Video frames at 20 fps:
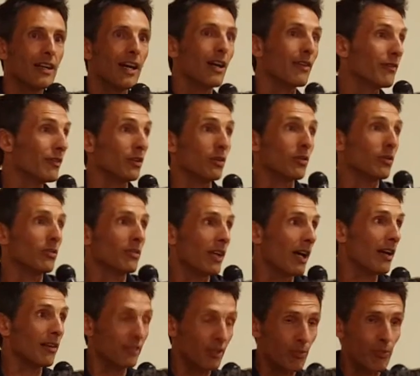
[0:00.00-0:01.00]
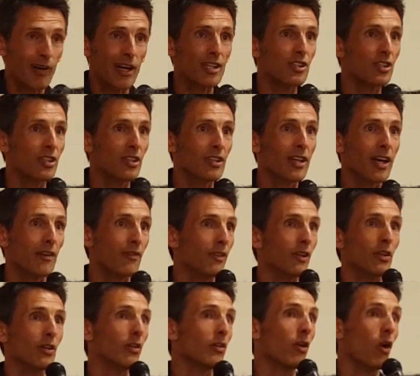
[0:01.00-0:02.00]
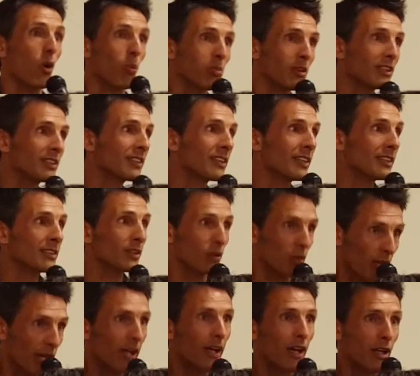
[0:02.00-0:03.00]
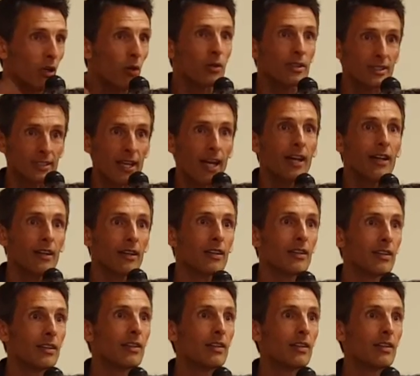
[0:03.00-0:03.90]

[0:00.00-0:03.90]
I feel uh, depression. I feel hopelessness. Okay, I notice that.